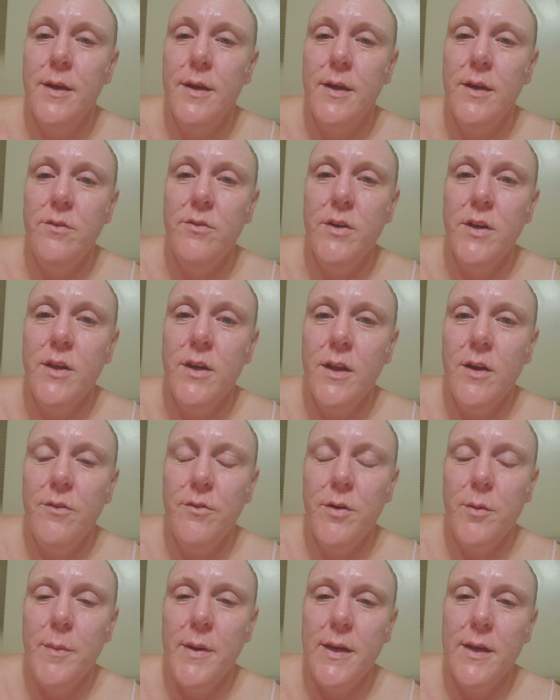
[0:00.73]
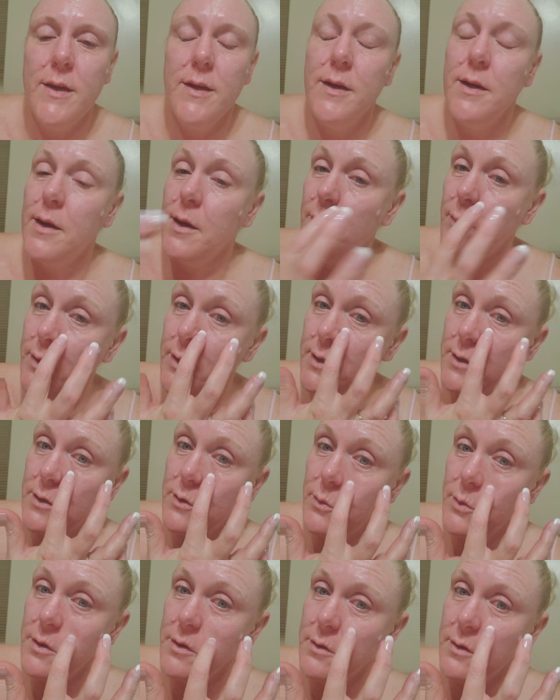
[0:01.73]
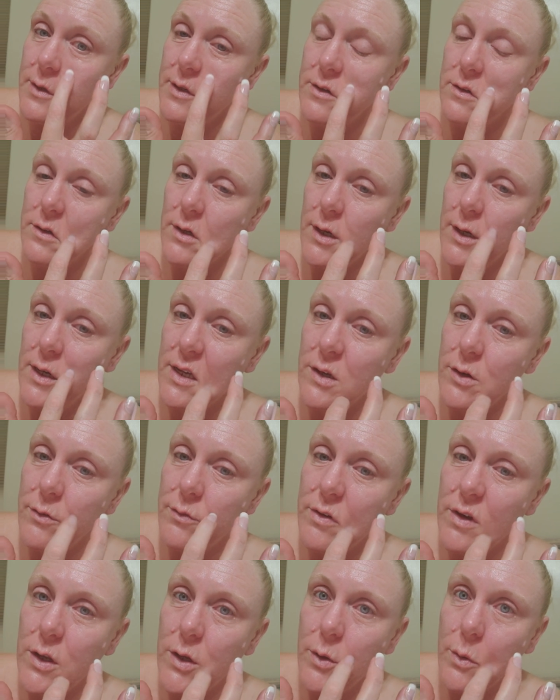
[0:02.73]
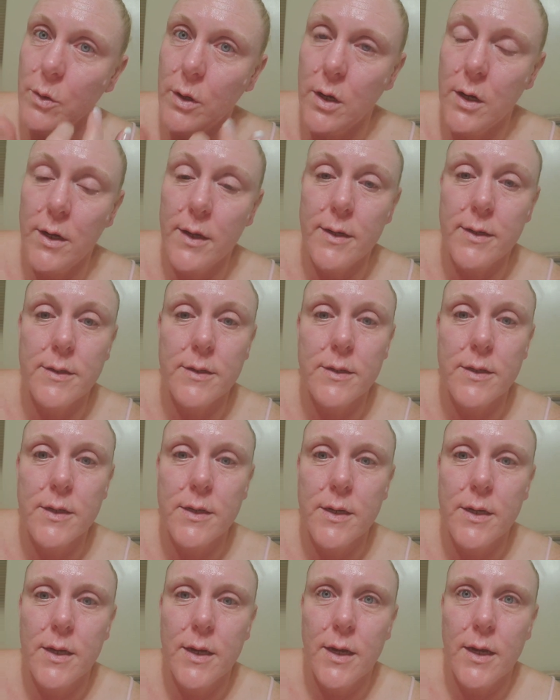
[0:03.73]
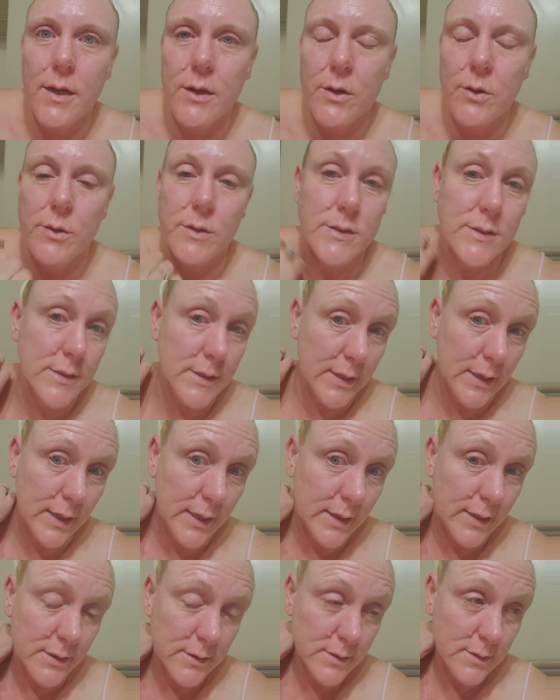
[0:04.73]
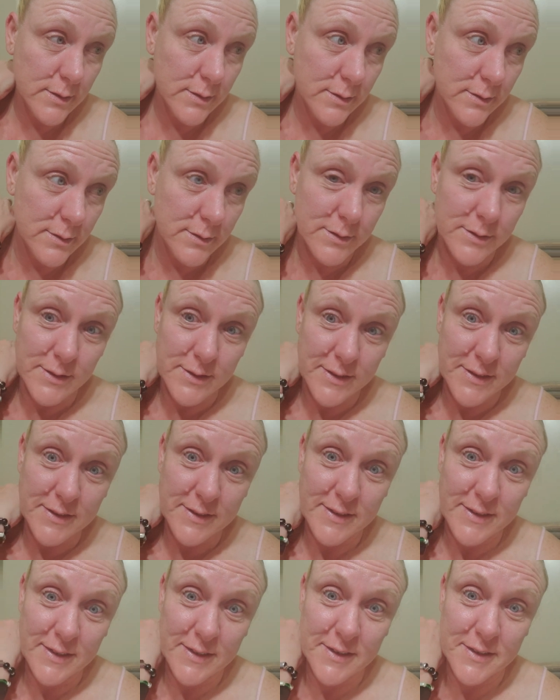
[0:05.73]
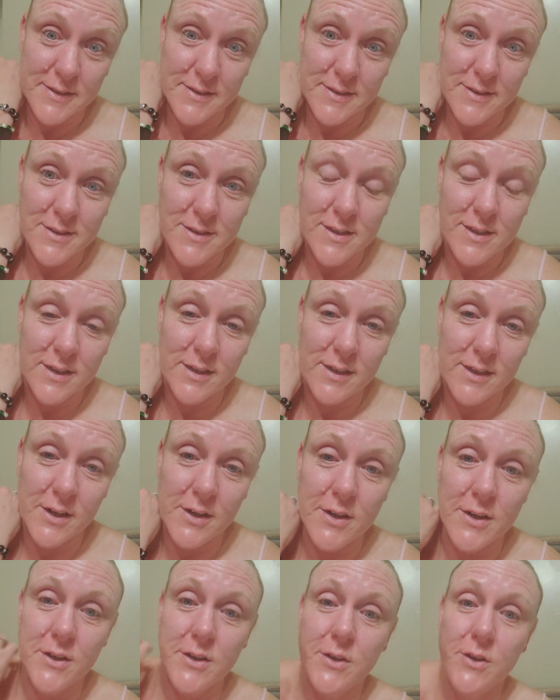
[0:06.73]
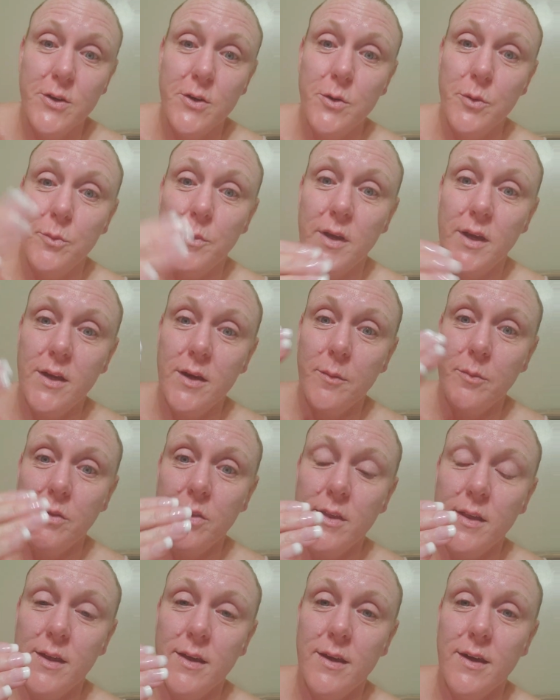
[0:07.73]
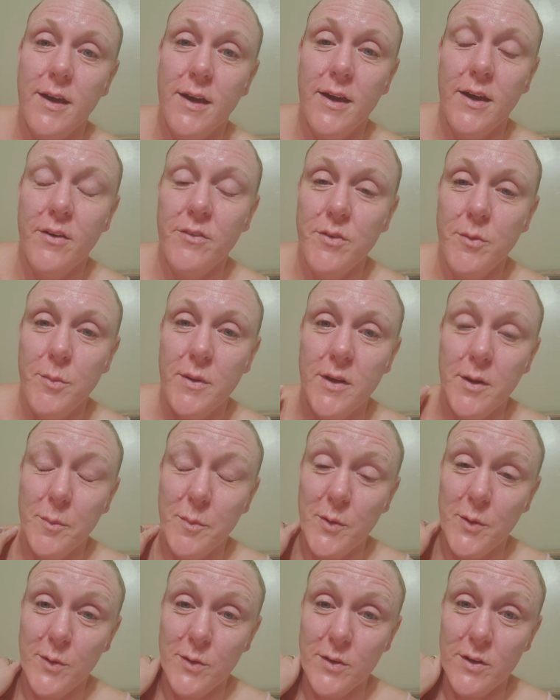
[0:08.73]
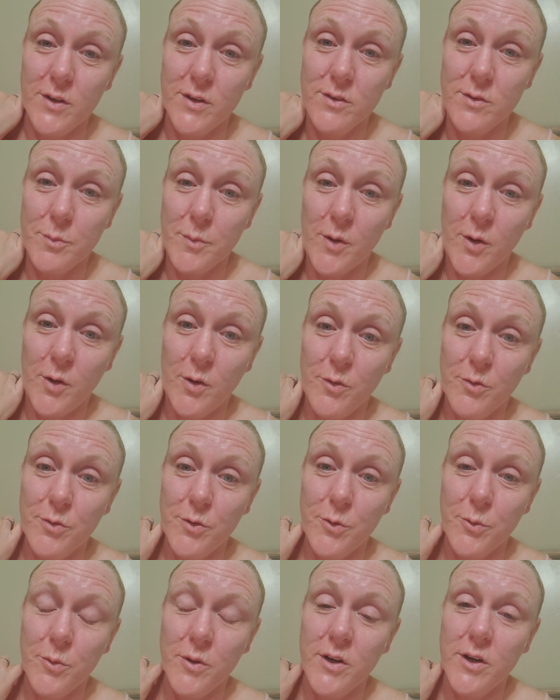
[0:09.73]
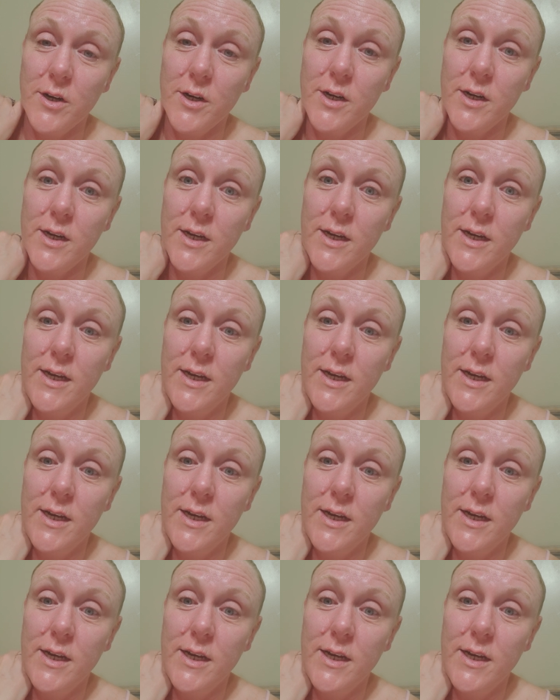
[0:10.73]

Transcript: Evening, everybody. I wanted to quickly try and get a video on. I know it's late, hence the no makeup thing. I have to be up early tomorrow for work,